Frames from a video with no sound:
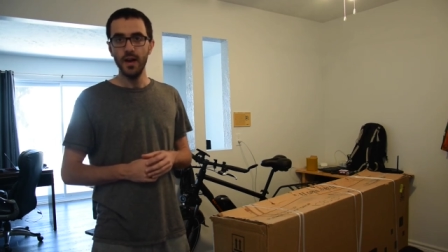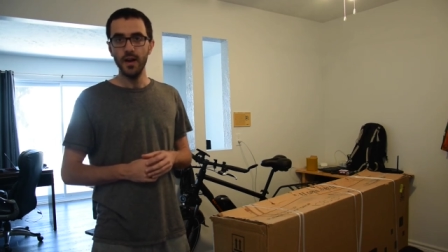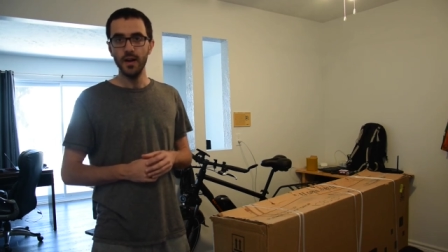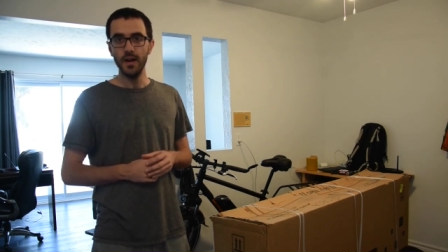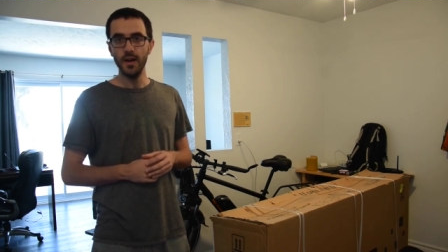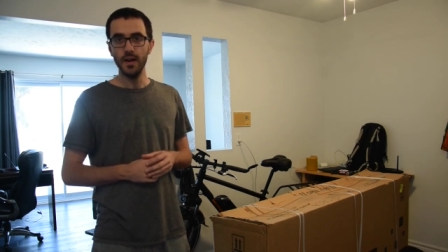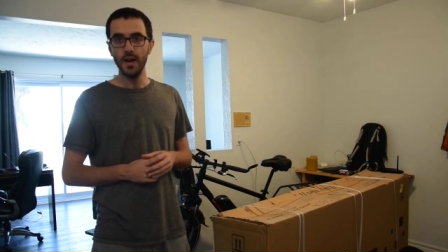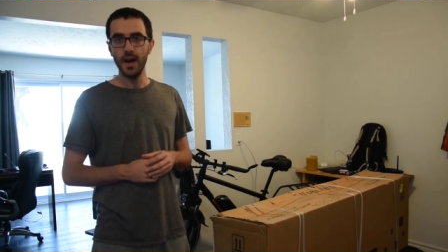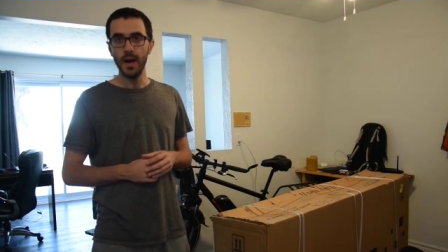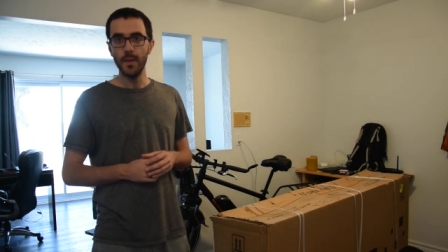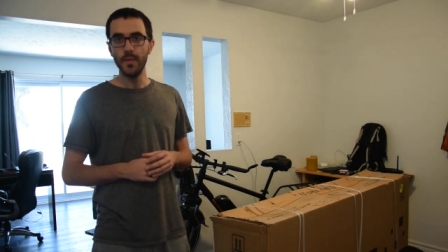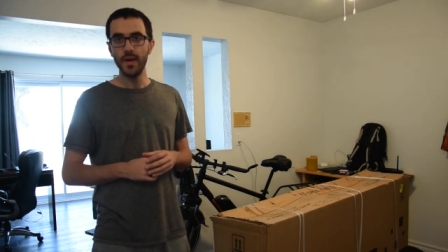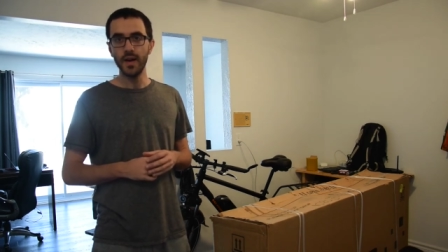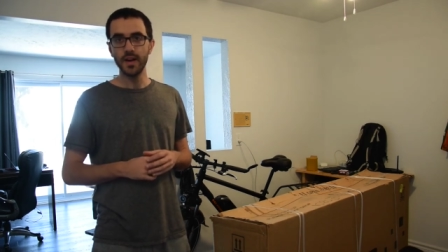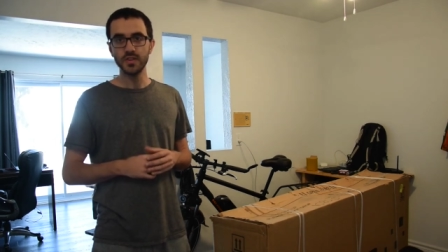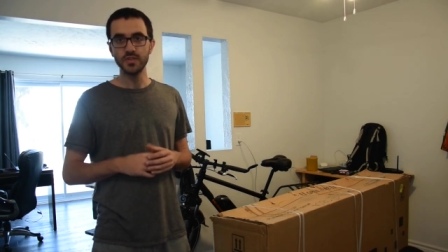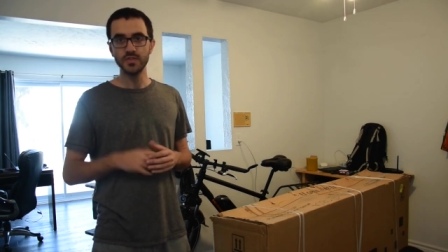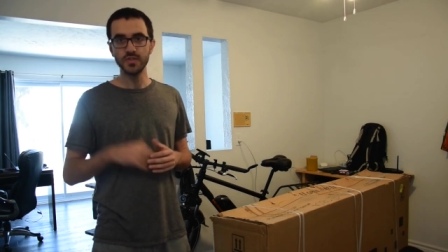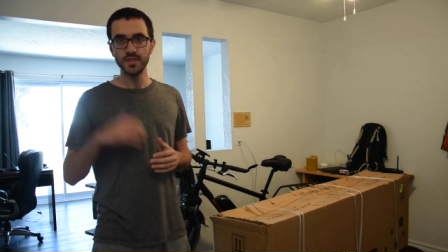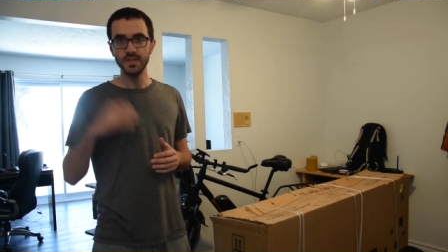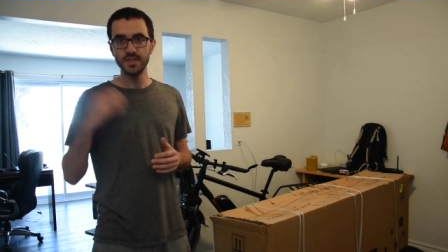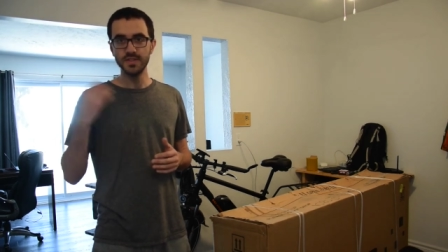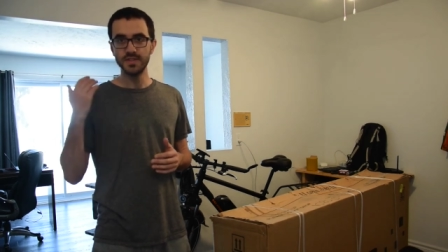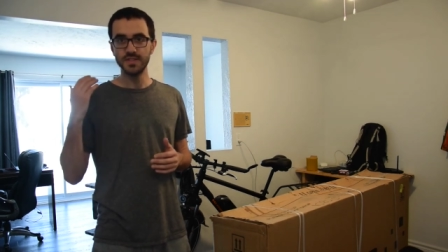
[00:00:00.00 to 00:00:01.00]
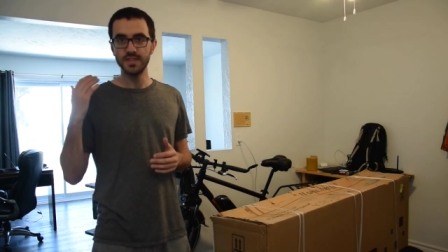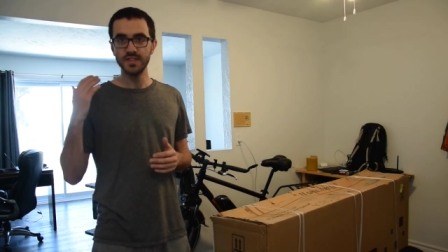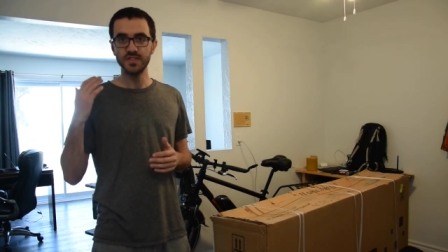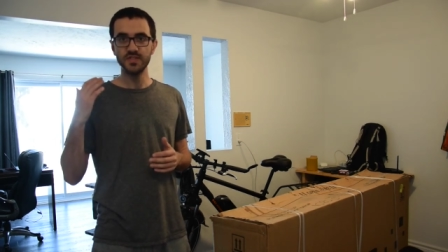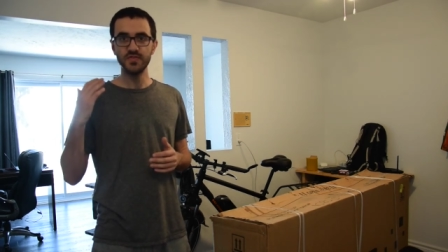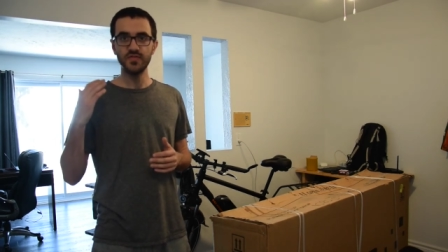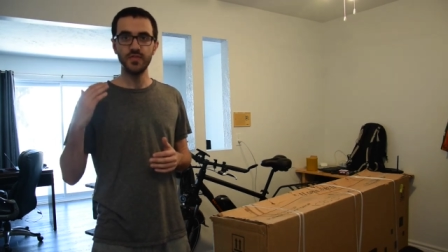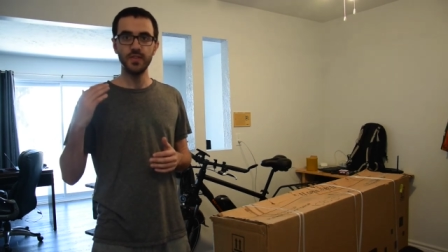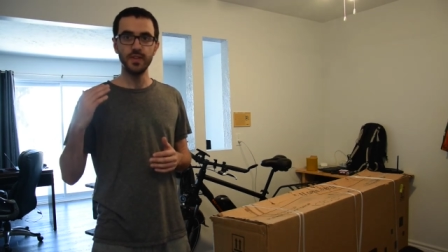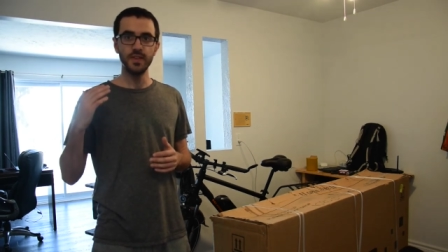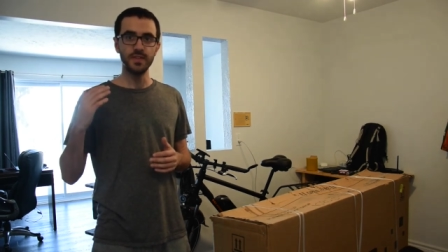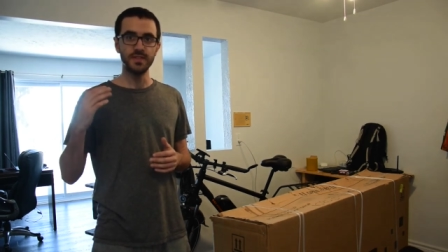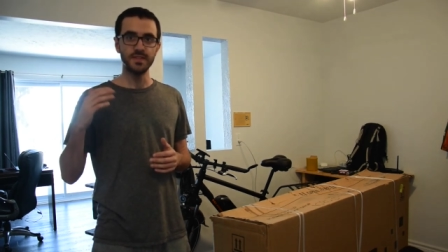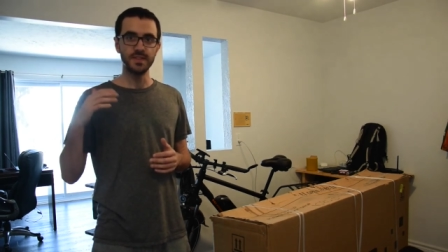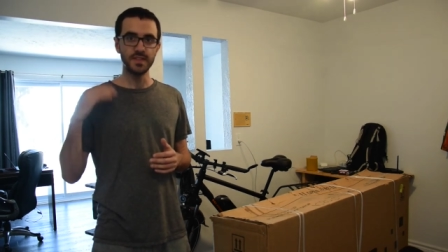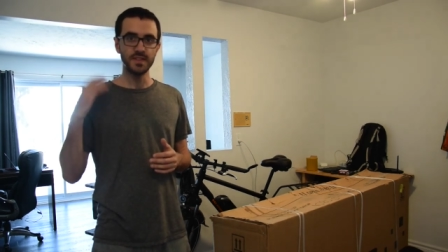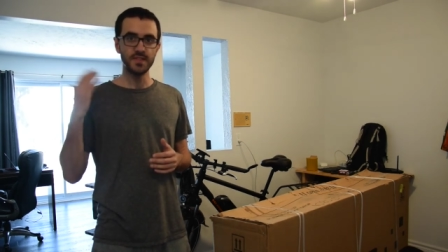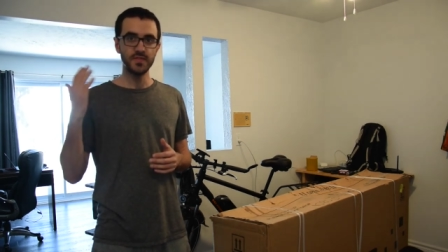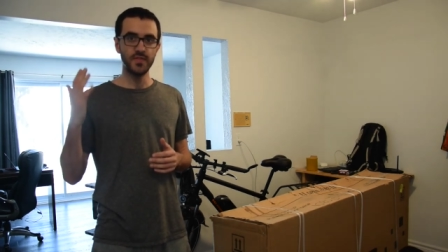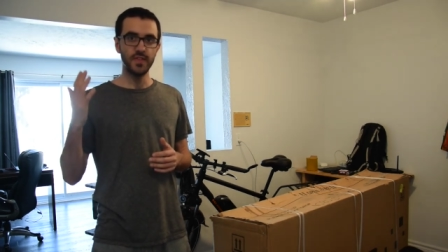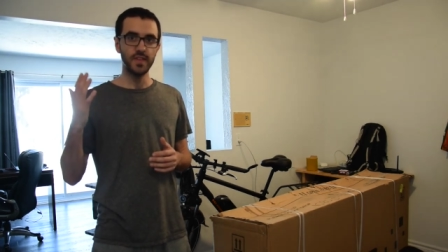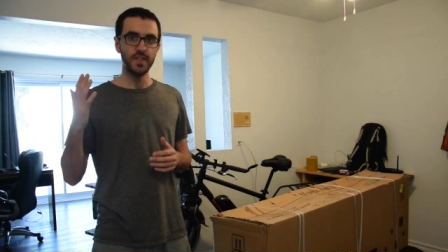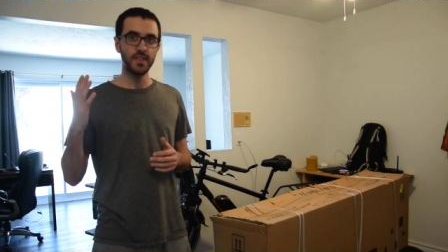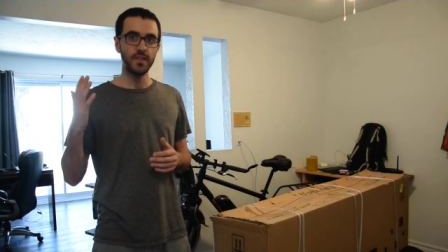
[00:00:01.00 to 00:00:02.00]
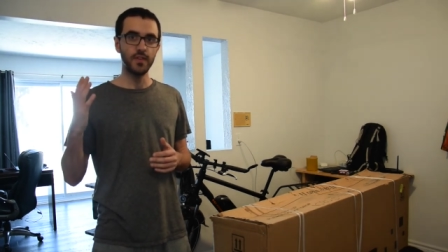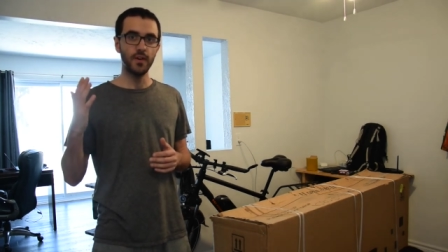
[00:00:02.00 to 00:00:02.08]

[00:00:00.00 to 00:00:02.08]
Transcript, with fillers: uh, I'm actually six feet, six feet